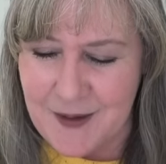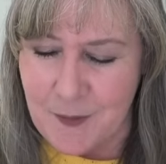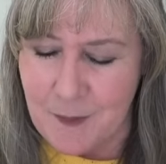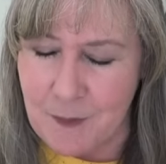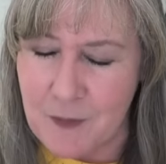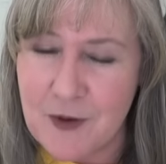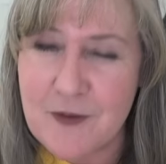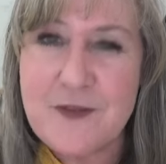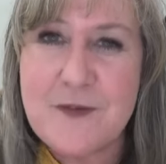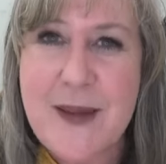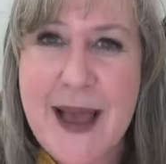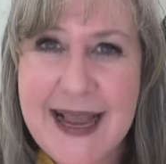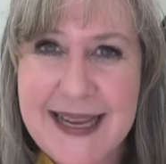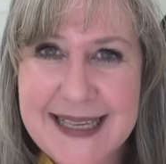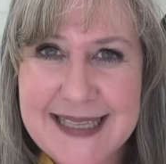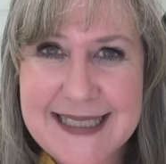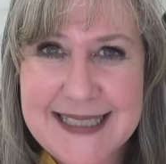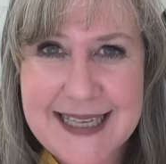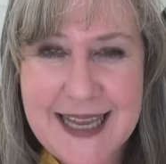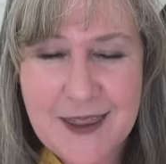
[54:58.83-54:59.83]
moved back
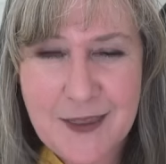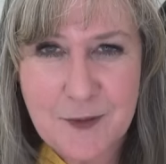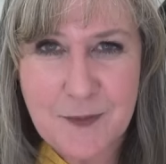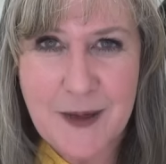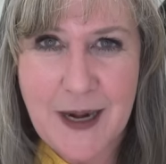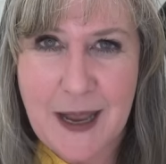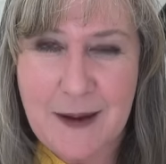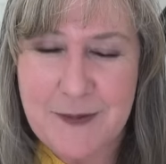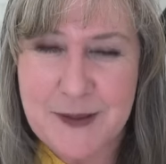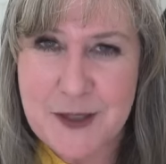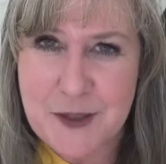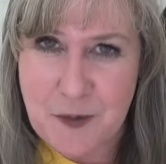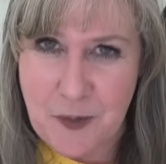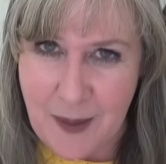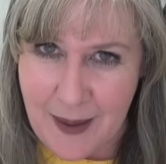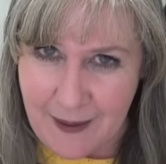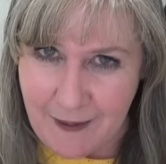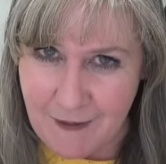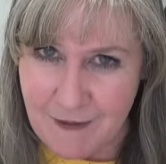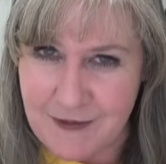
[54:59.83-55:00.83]
in together when I was
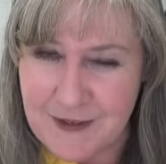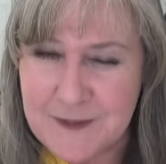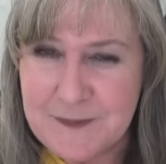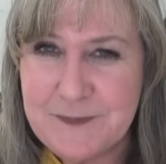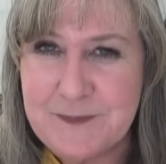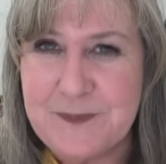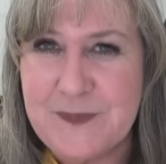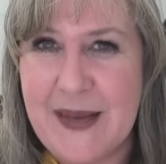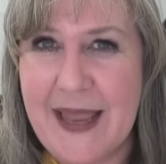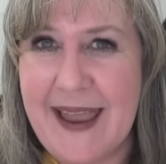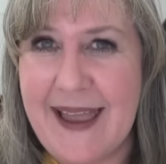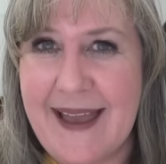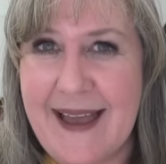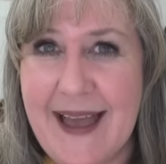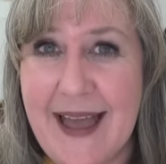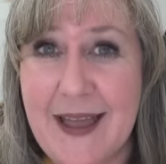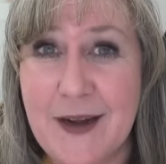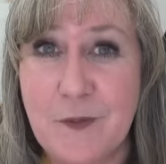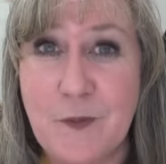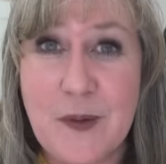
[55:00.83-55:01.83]
12,
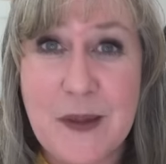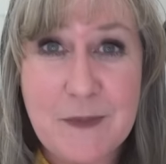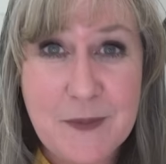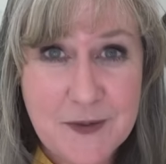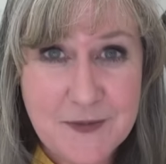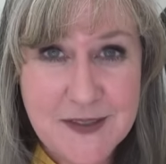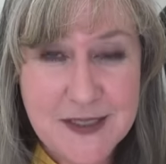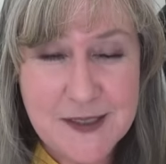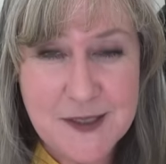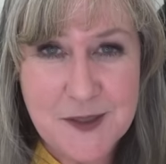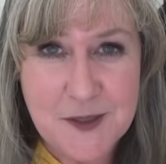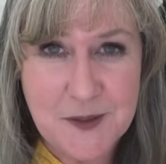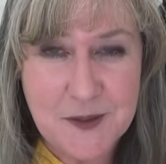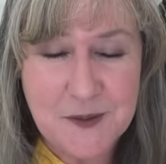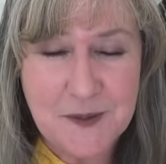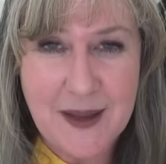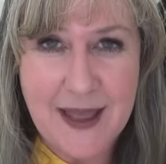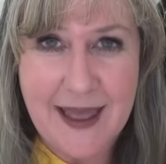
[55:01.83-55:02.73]
and we moved into